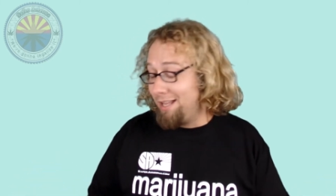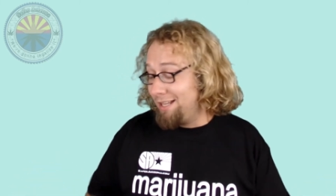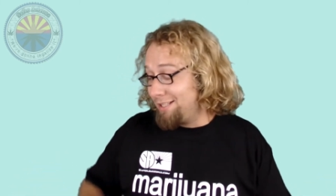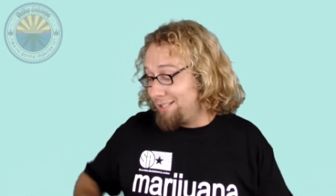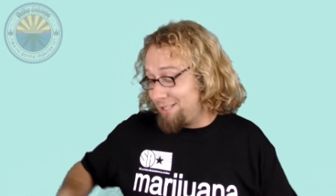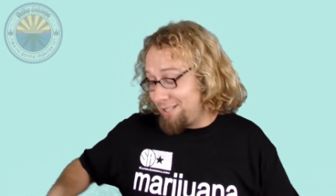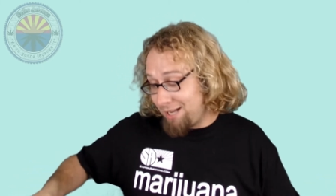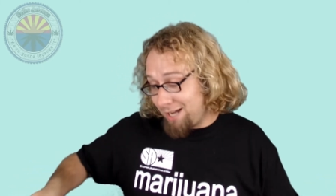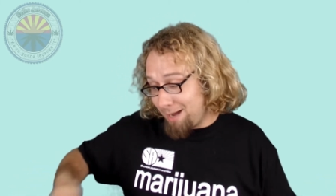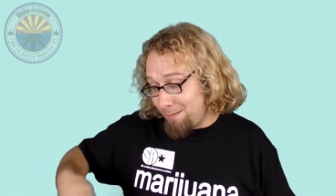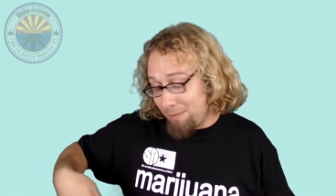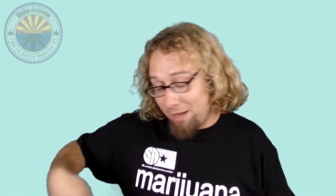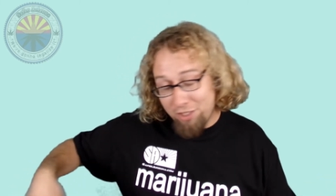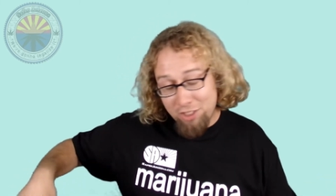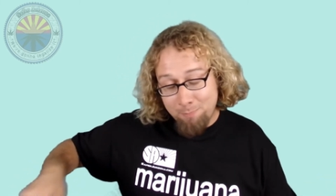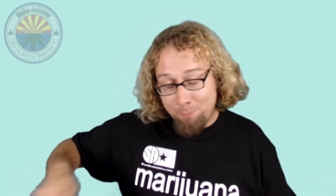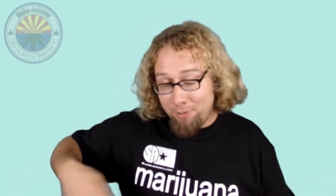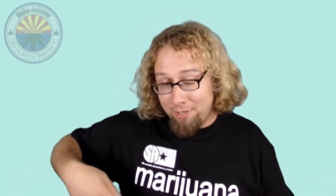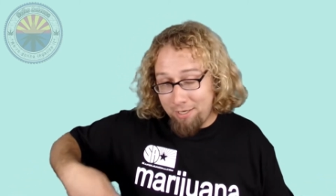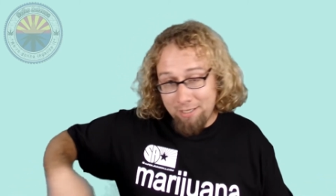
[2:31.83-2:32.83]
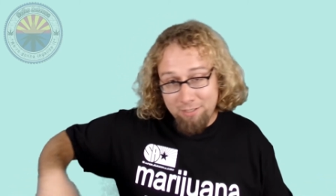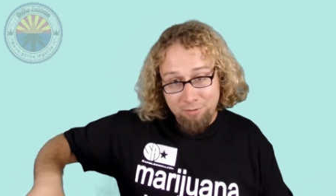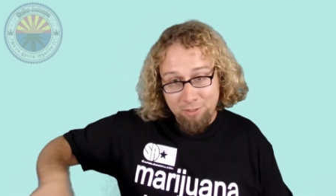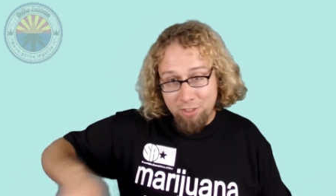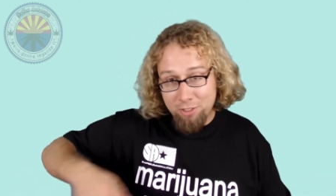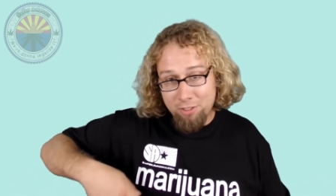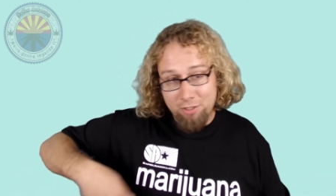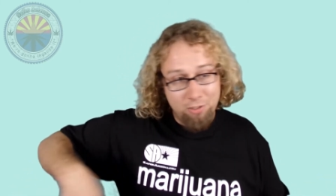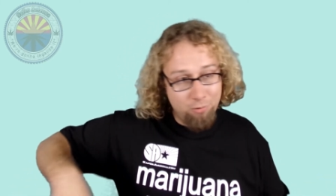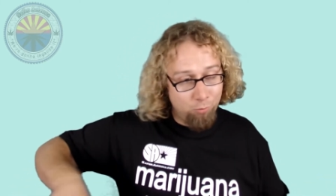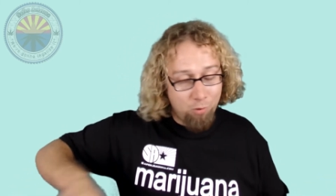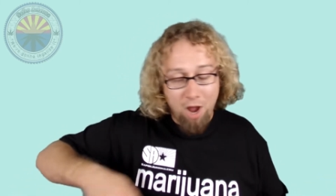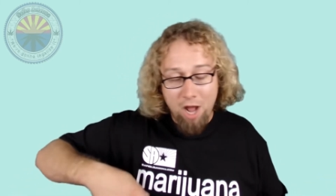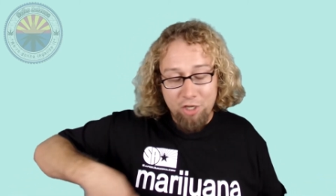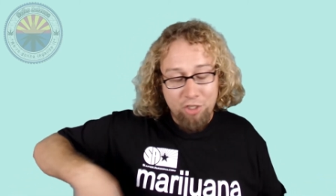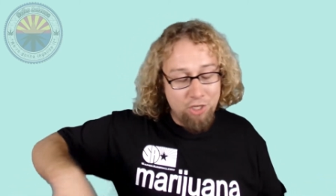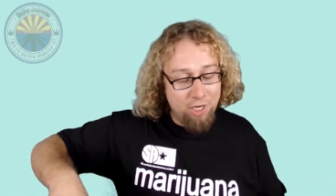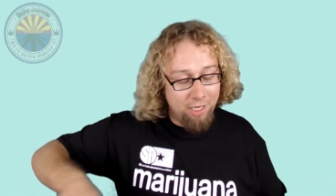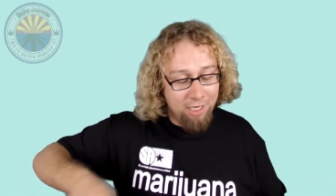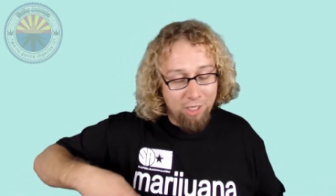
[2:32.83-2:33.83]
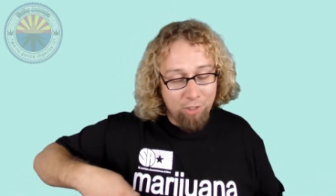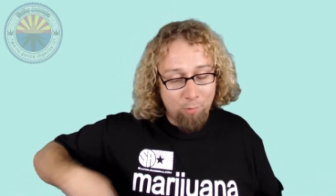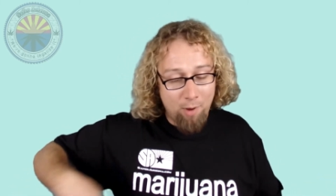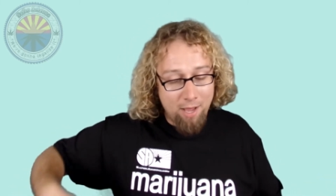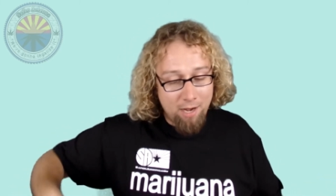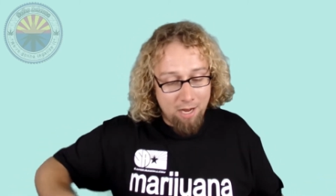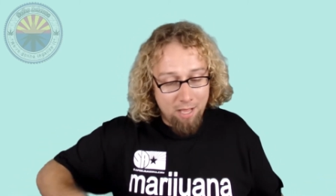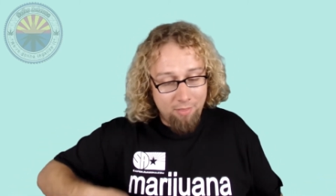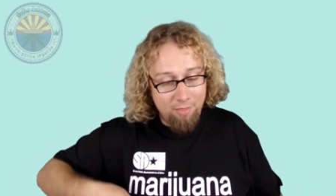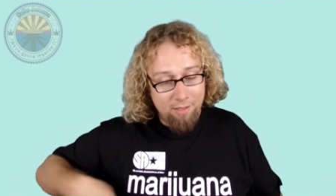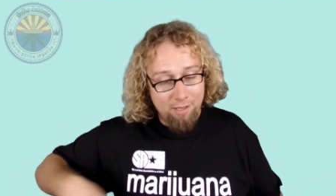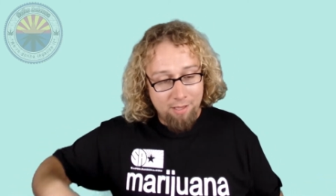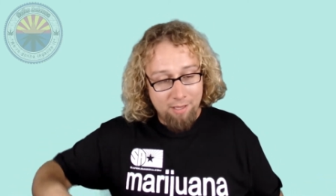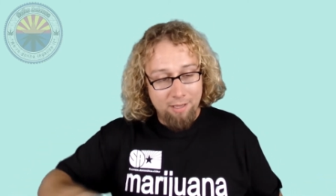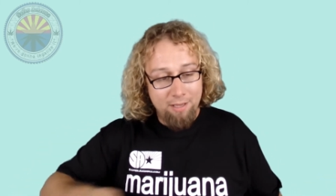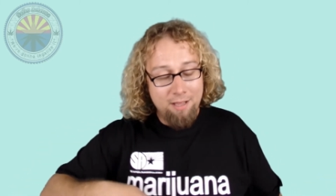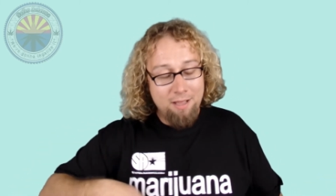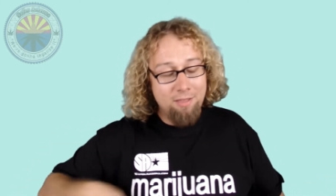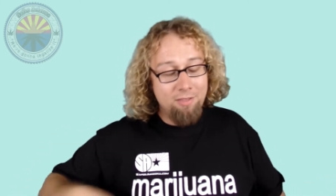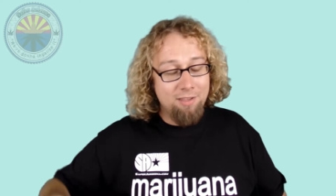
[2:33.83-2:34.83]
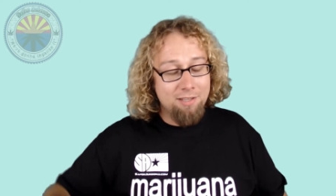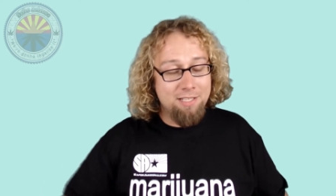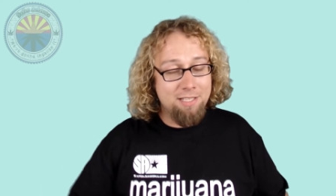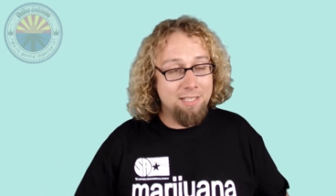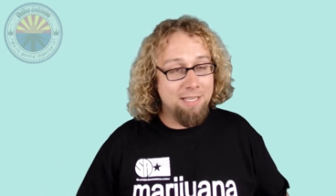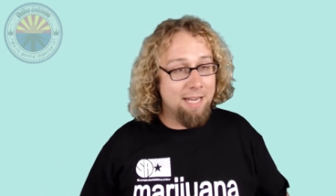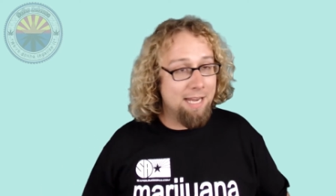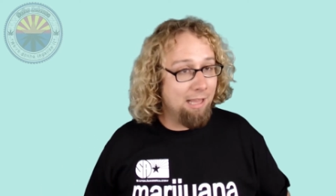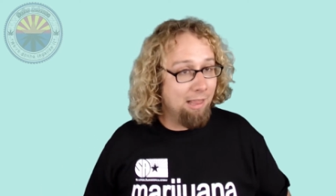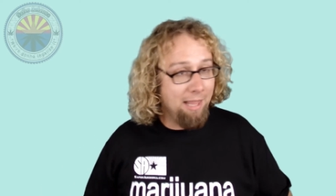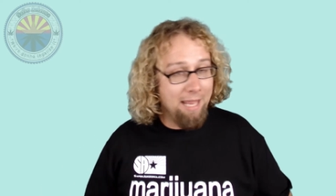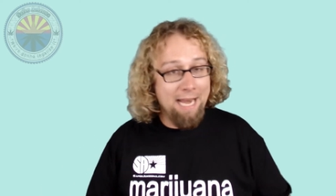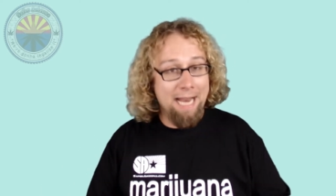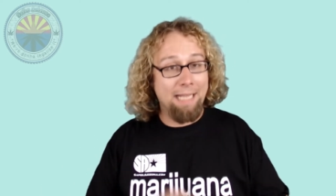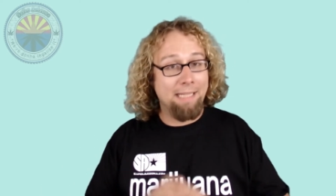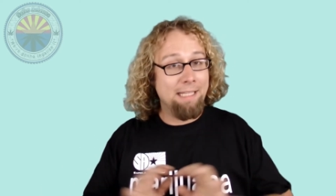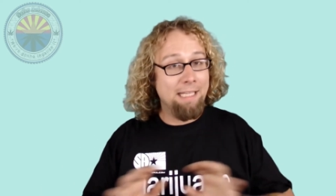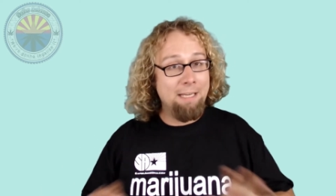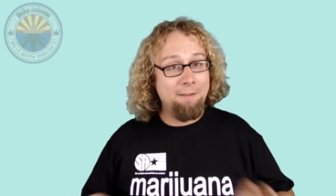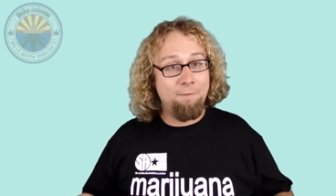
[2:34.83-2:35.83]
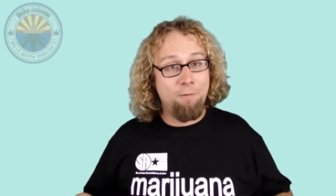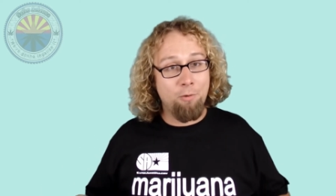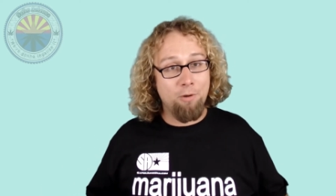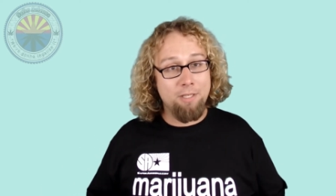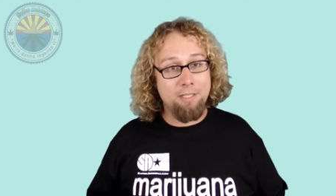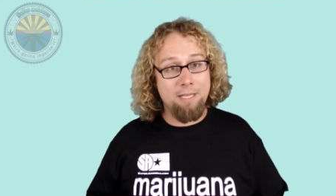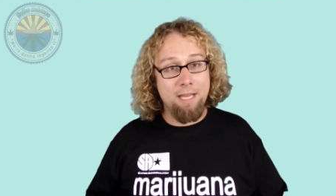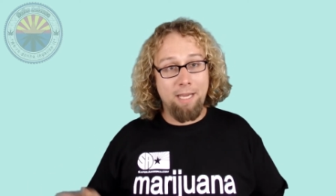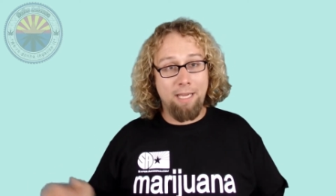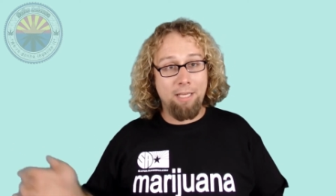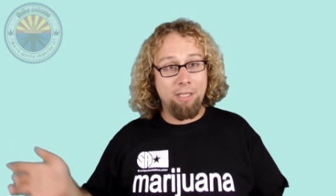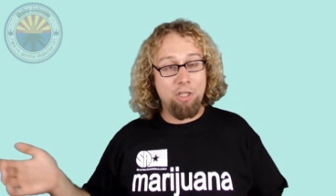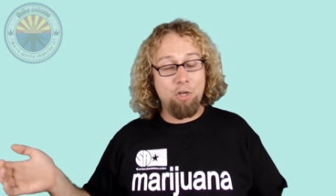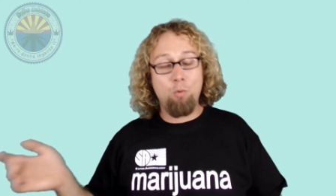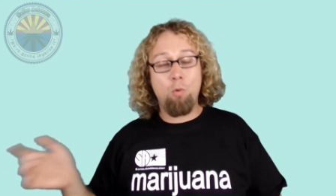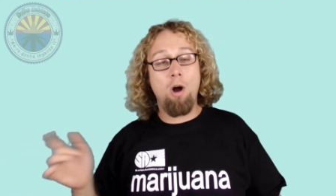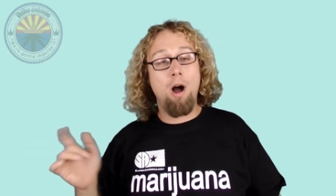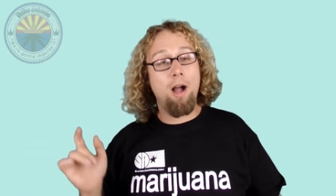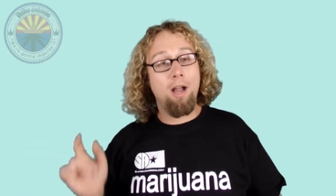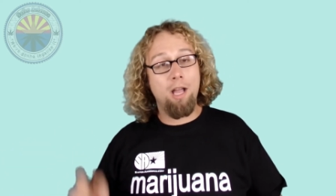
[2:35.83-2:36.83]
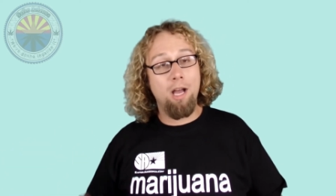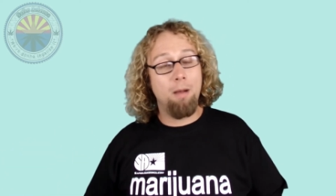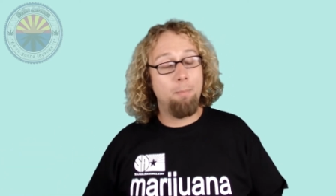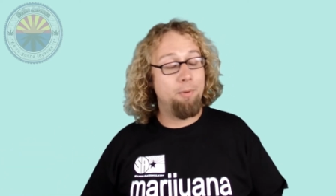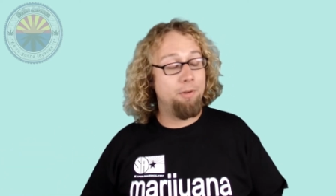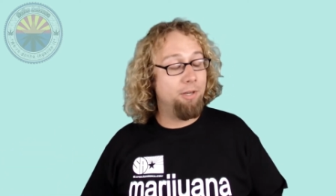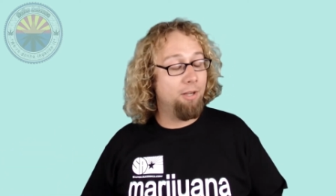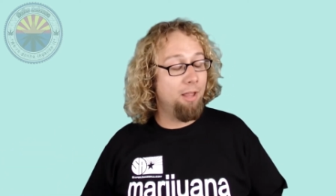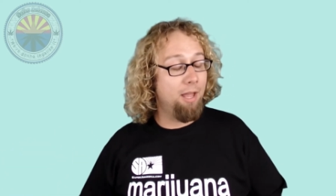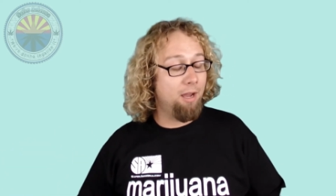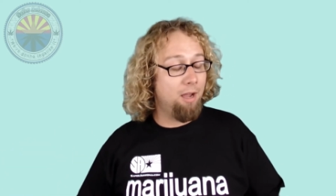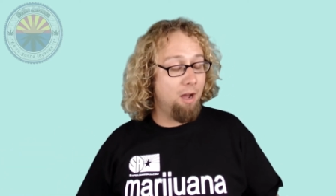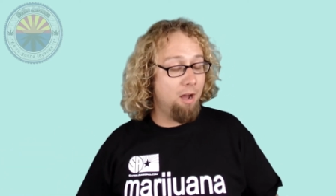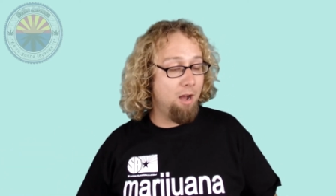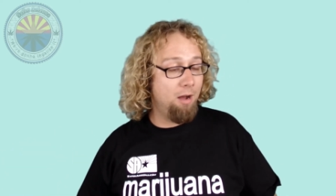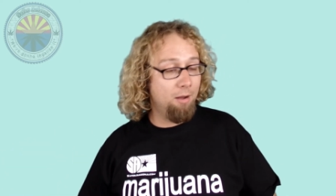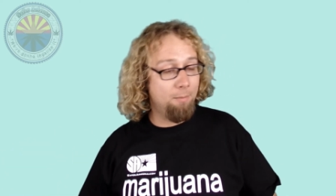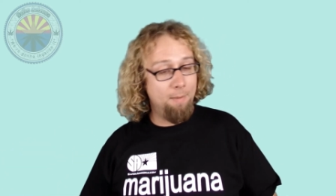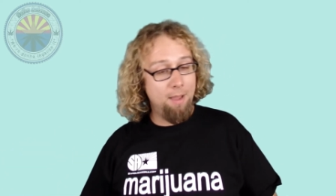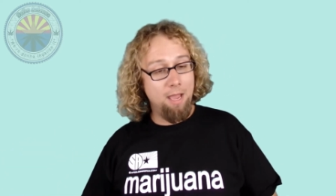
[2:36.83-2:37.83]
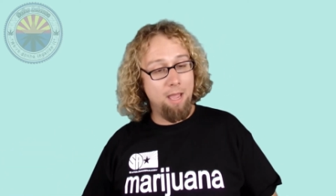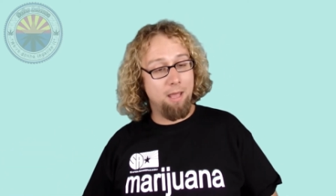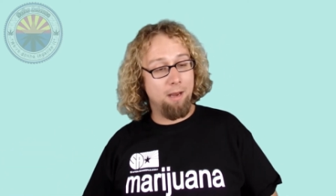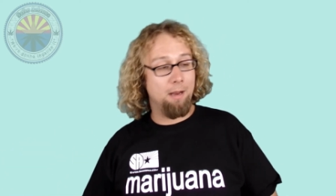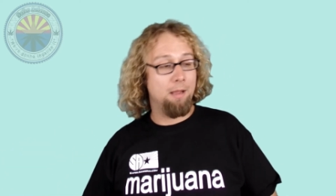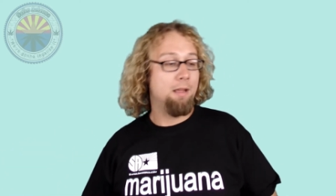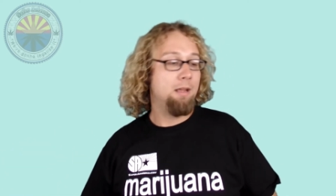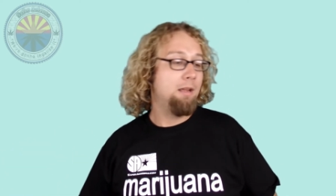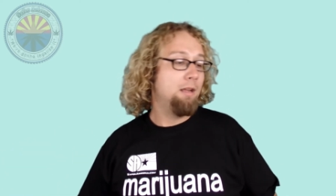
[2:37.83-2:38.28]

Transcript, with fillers: Some, I just put it, the raw chicken right on the, the skillet, and I leave for a second, and you walk up, and you're like, oh, man,